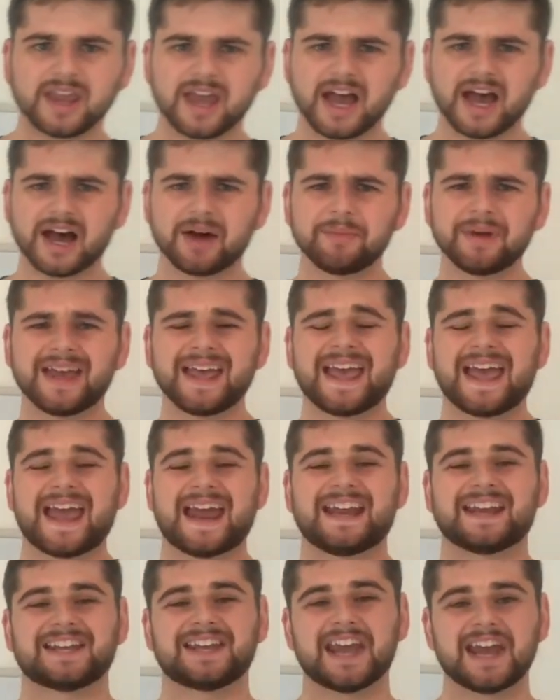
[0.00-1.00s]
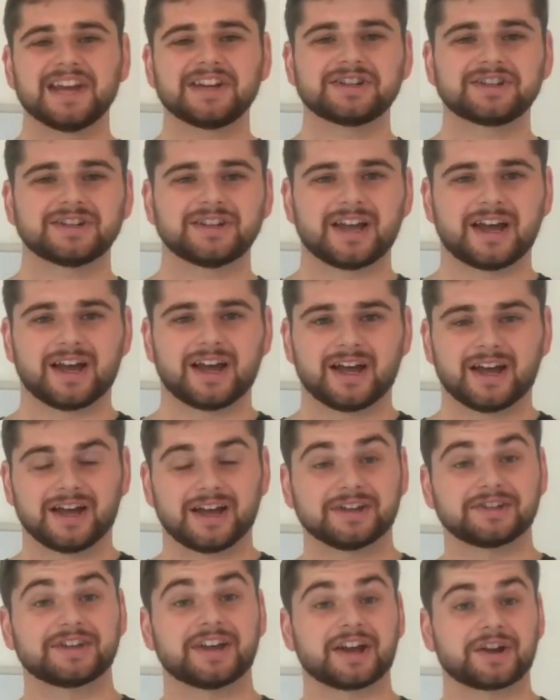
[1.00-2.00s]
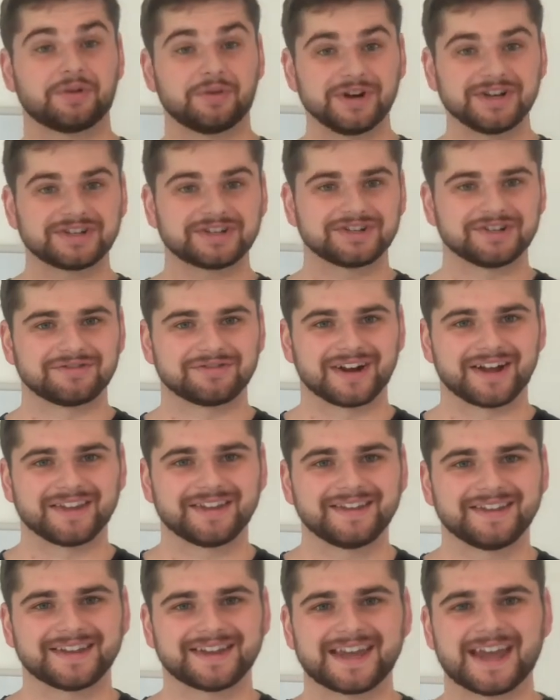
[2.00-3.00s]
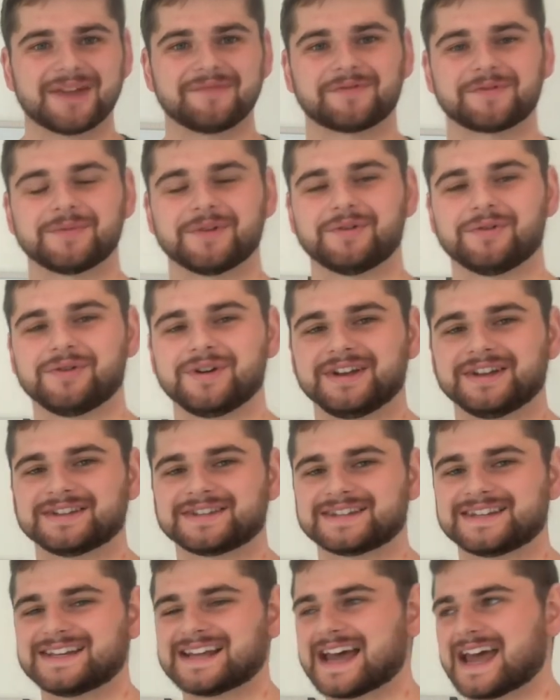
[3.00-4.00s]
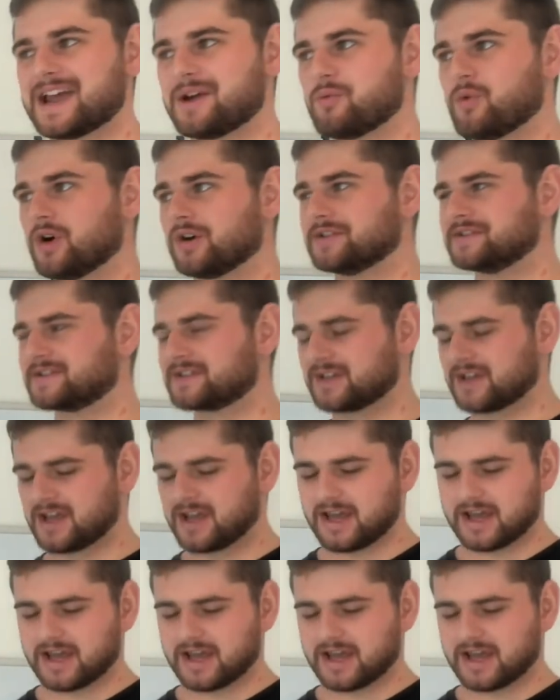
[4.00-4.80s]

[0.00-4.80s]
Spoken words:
And a question that came from the audience today was,